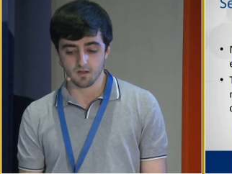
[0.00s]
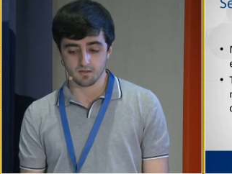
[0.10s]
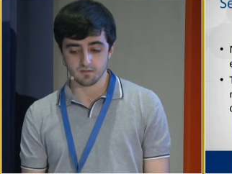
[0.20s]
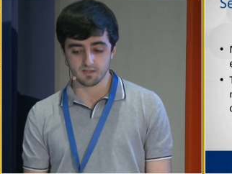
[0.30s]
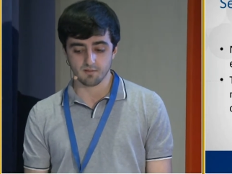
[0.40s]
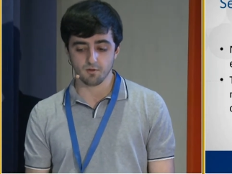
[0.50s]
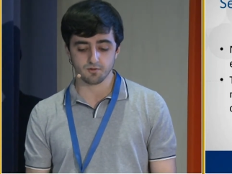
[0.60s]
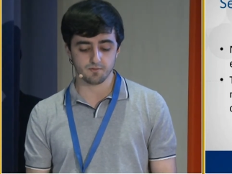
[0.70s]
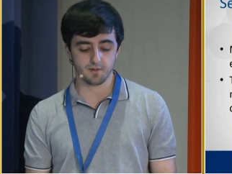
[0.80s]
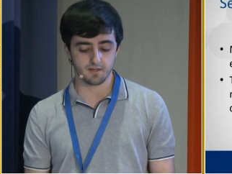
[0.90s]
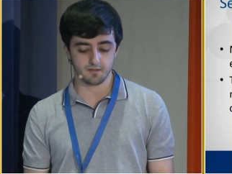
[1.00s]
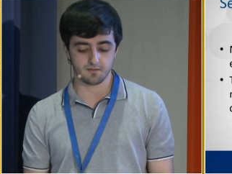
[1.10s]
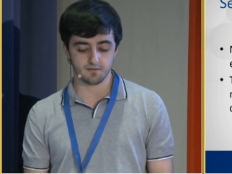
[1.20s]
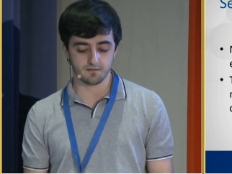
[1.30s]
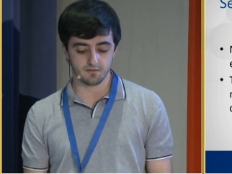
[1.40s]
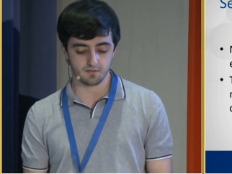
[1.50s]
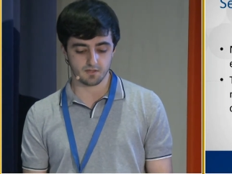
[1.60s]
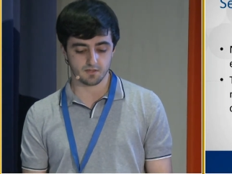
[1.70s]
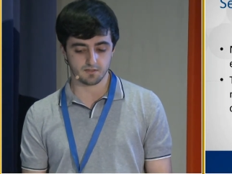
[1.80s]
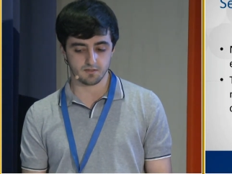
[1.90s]
Semi-automated
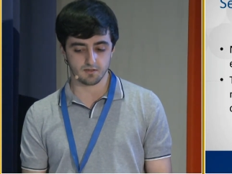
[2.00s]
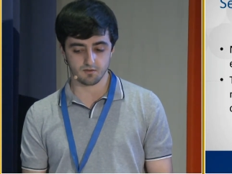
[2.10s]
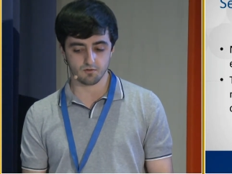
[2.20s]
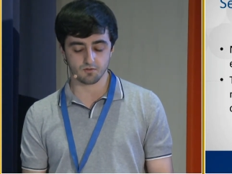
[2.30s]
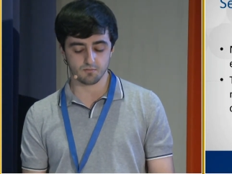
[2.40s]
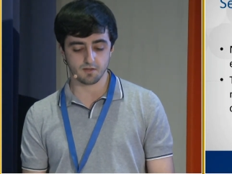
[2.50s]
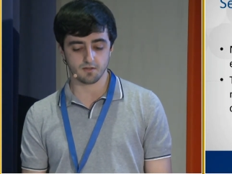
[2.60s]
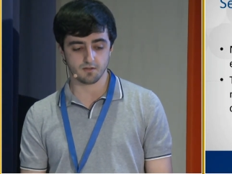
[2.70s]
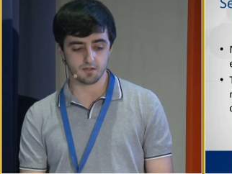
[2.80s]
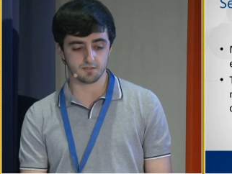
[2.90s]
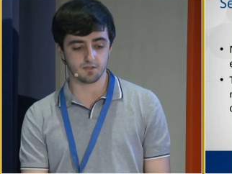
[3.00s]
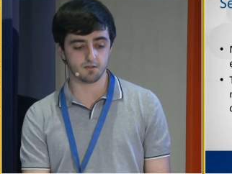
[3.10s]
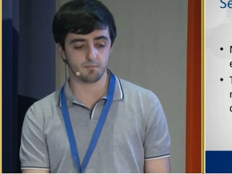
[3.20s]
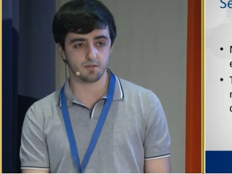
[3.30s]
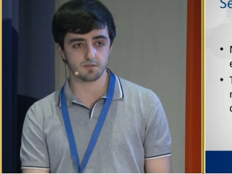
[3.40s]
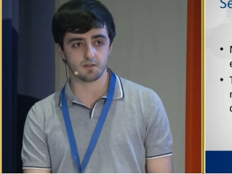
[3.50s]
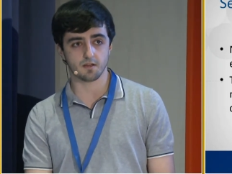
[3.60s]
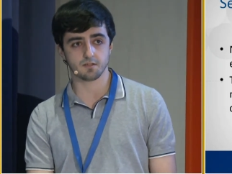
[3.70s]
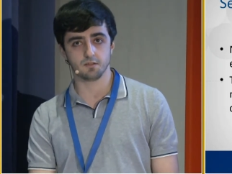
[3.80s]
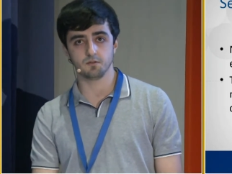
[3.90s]
automated testing means
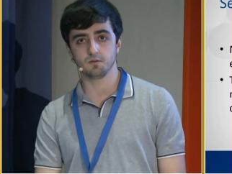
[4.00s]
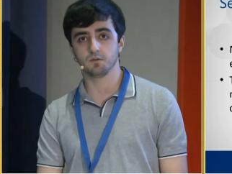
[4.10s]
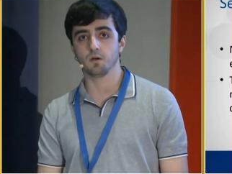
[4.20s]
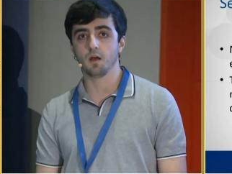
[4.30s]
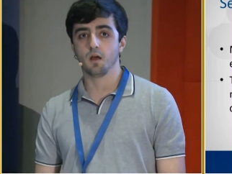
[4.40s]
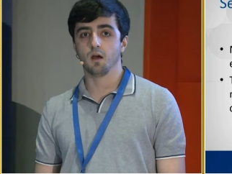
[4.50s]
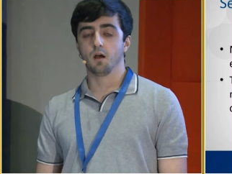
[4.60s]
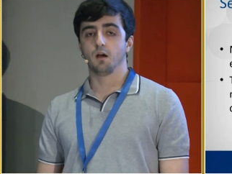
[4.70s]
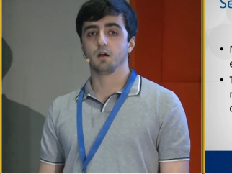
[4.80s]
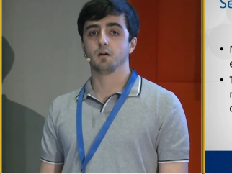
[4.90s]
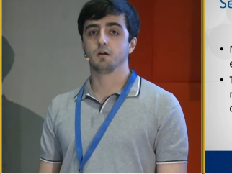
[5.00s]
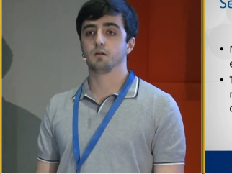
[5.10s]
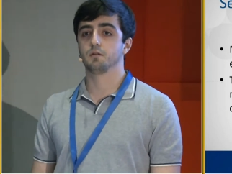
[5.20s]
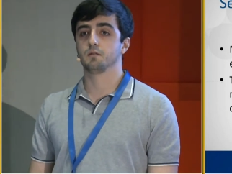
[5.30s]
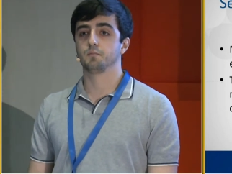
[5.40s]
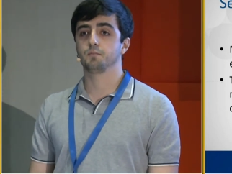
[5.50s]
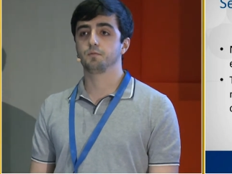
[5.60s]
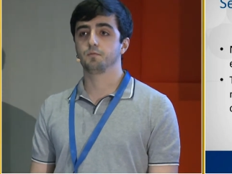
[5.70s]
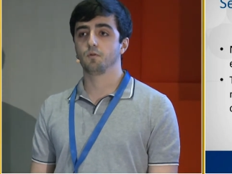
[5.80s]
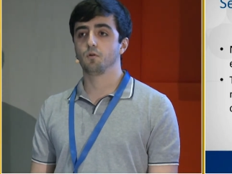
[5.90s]
that you
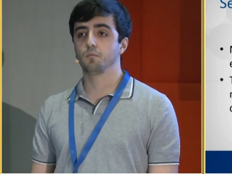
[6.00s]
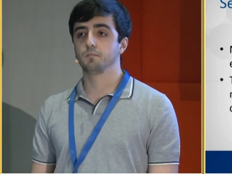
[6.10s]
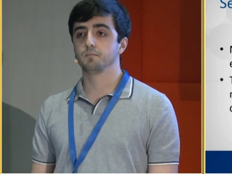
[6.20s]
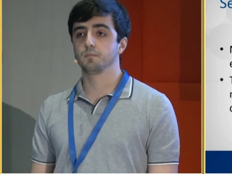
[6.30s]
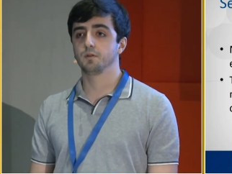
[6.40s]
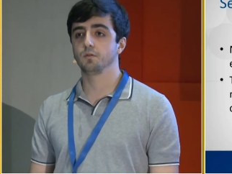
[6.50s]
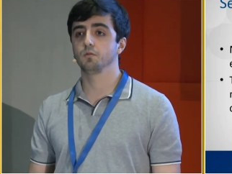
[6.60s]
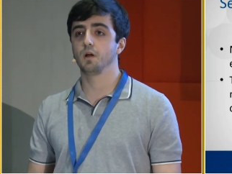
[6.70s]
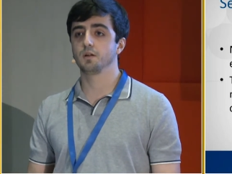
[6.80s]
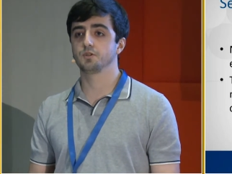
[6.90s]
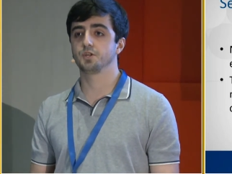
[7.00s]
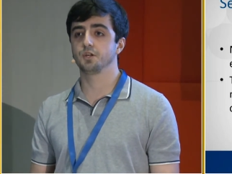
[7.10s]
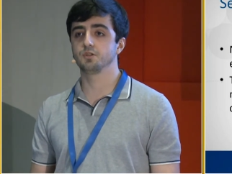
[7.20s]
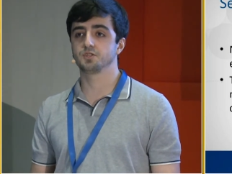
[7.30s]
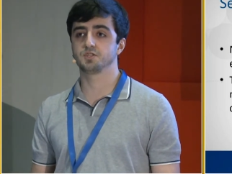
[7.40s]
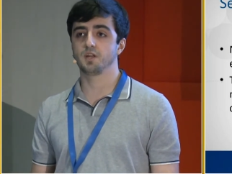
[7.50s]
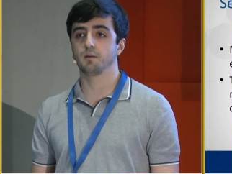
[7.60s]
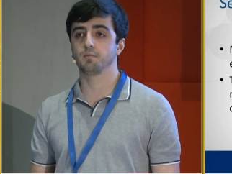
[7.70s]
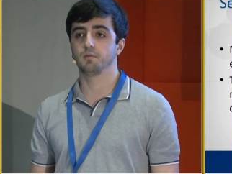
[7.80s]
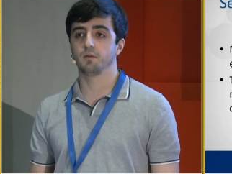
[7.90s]
launch each
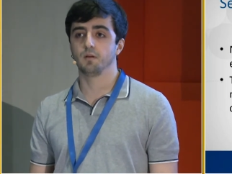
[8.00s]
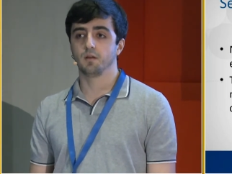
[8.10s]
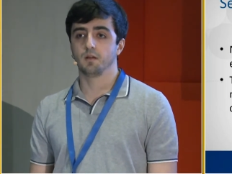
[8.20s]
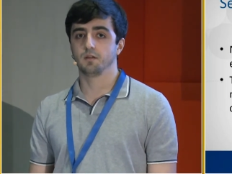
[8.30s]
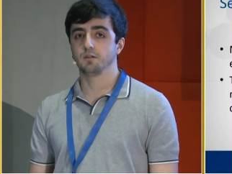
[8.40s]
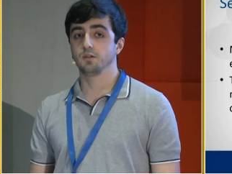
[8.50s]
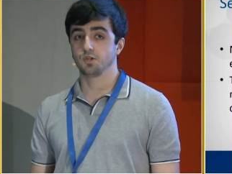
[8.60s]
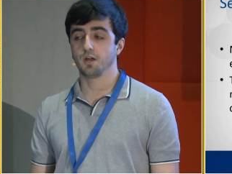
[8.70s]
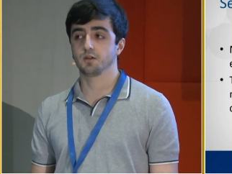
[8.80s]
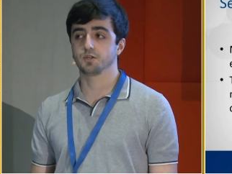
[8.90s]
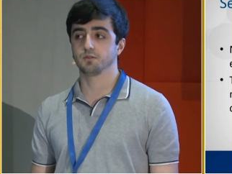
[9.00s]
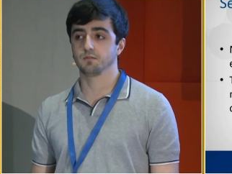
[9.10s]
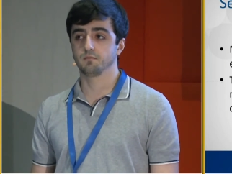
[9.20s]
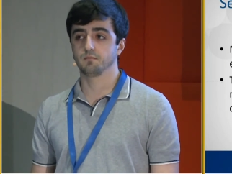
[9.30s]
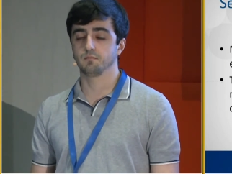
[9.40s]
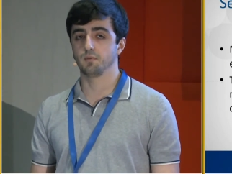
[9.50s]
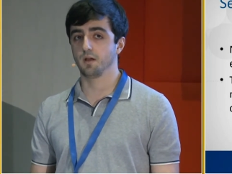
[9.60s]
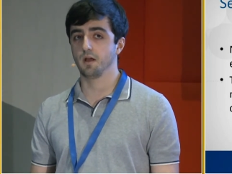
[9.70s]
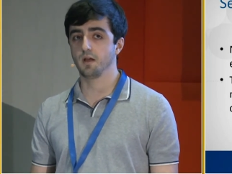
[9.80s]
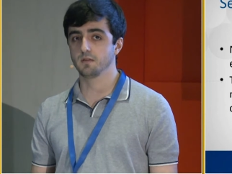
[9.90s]
step and each action
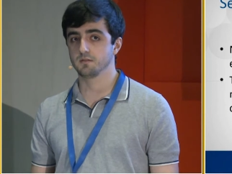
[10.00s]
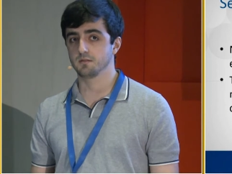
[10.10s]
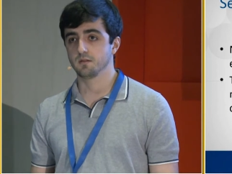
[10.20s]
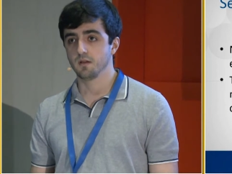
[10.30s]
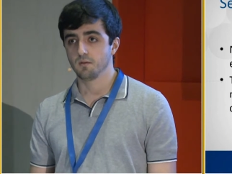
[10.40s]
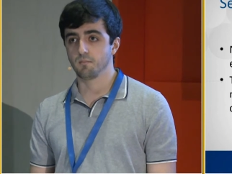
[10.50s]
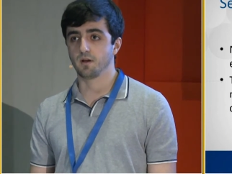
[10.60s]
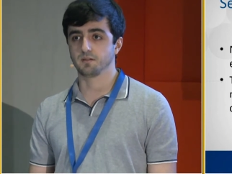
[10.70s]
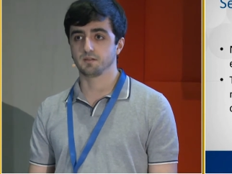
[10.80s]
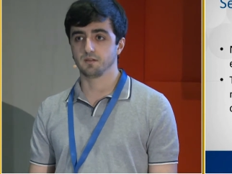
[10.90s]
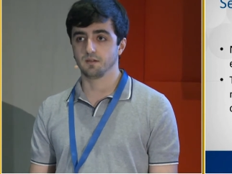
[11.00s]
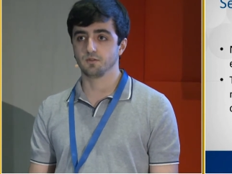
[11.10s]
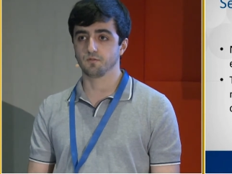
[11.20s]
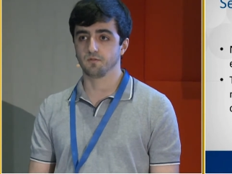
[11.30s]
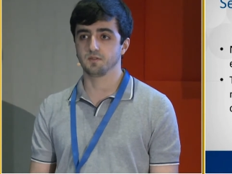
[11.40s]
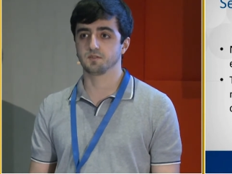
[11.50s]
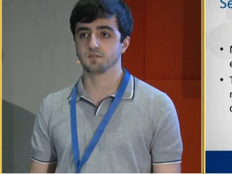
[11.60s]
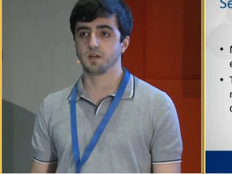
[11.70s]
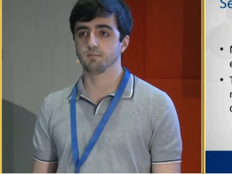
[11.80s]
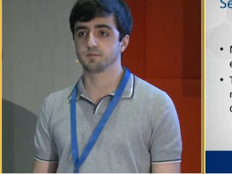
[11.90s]
by hands, but each of these
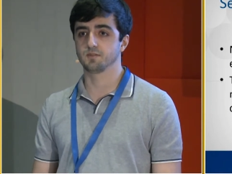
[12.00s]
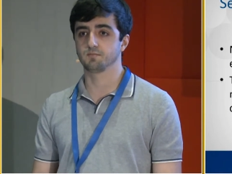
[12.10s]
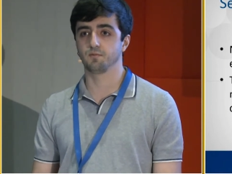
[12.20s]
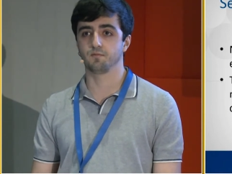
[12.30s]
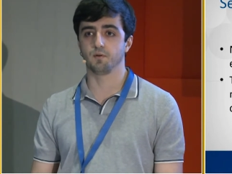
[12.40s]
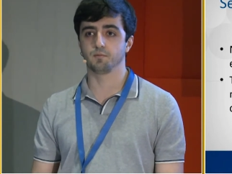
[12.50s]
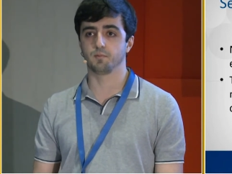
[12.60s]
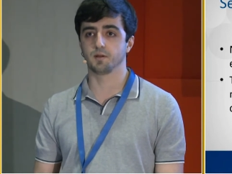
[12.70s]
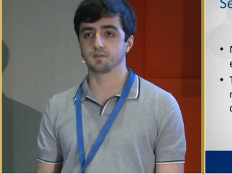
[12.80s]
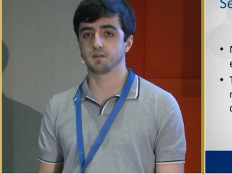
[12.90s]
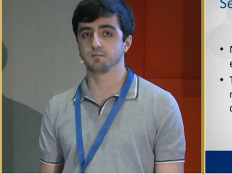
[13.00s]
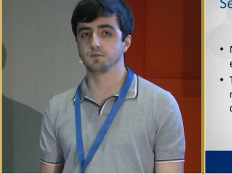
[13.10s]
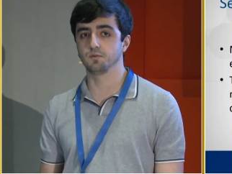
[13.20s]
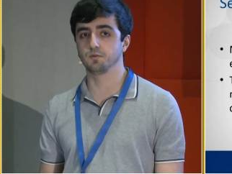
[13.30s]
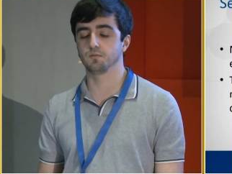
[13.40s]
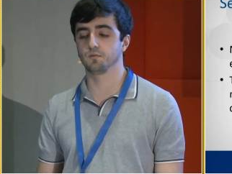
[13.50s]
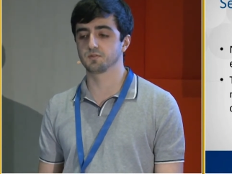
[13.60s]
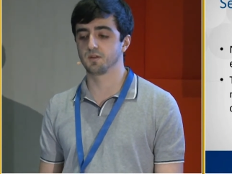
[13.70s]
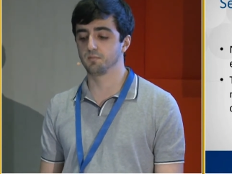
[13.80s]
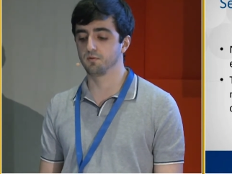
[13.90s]
steps is performed by some tool. For
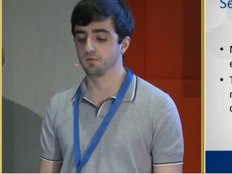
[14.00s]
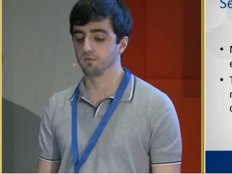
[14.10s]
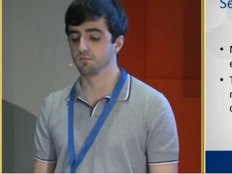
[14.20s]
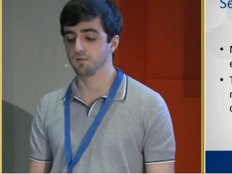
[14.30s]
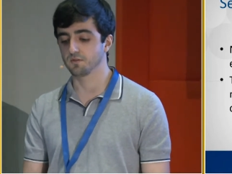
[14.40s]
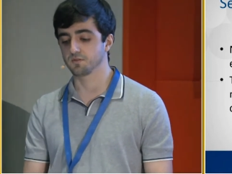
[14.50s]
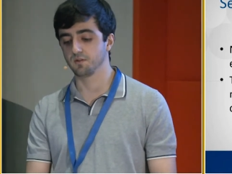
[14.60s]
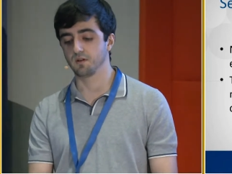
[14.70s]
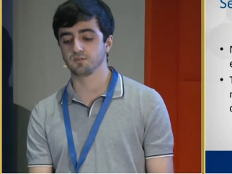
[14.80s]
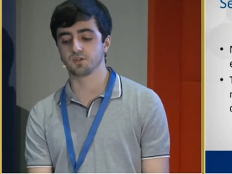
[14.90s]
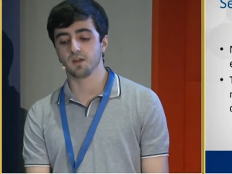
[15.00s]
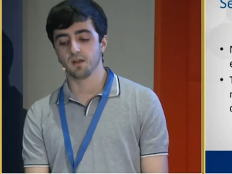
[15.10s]
example, you first launch